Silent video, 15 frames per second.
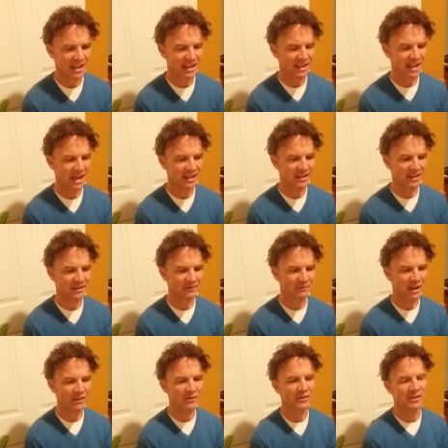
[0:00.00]
that
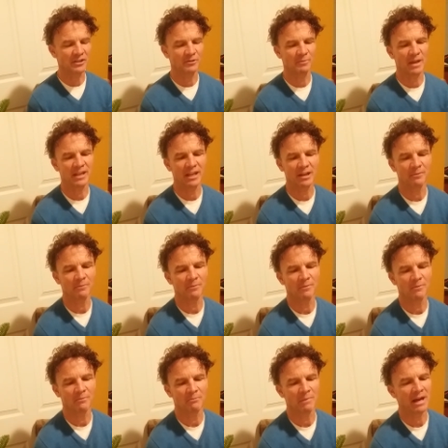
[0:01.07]
rather than spending
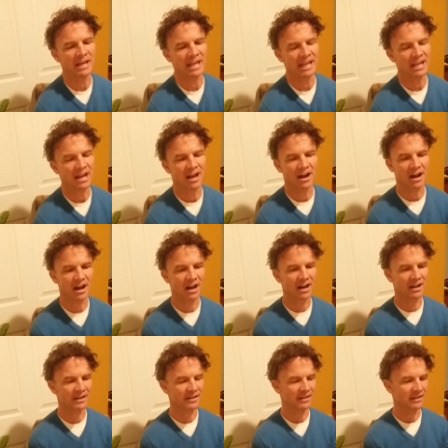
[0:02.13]
money
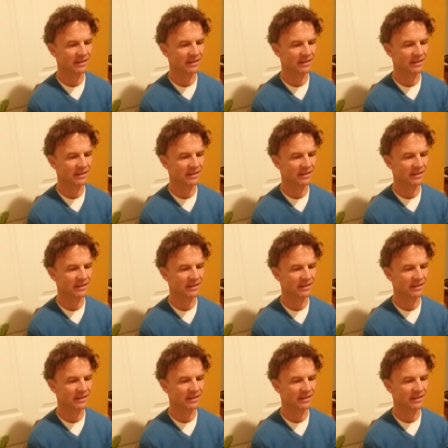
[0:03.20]
on